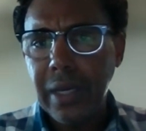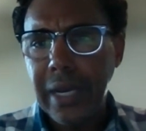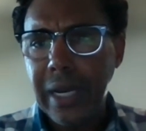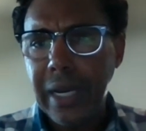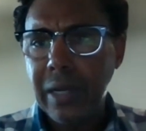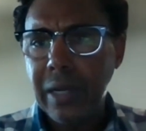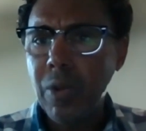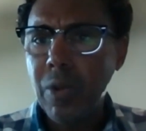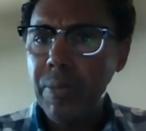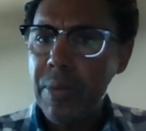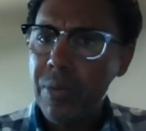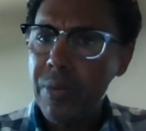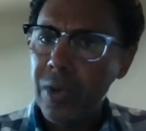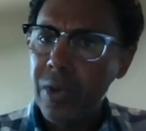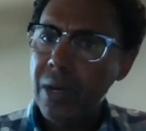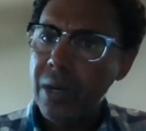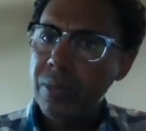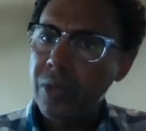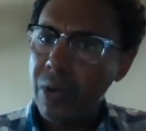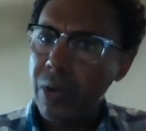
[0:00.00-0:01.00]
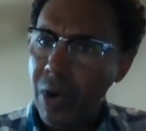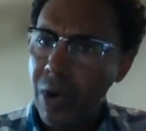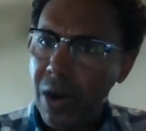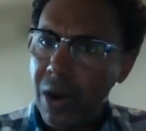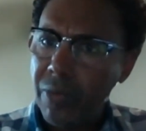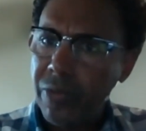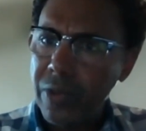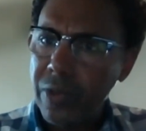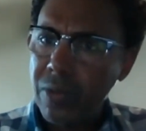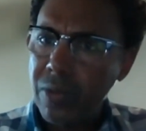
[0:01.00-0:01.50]
And when people come to our
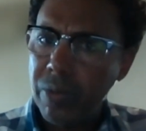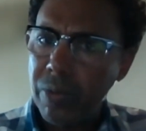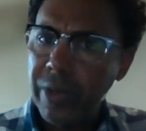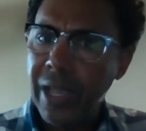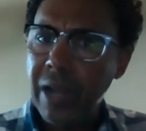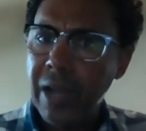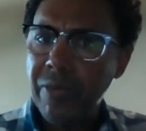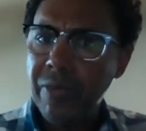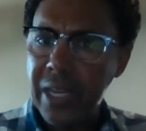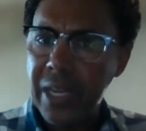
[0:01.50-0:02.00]
office, we have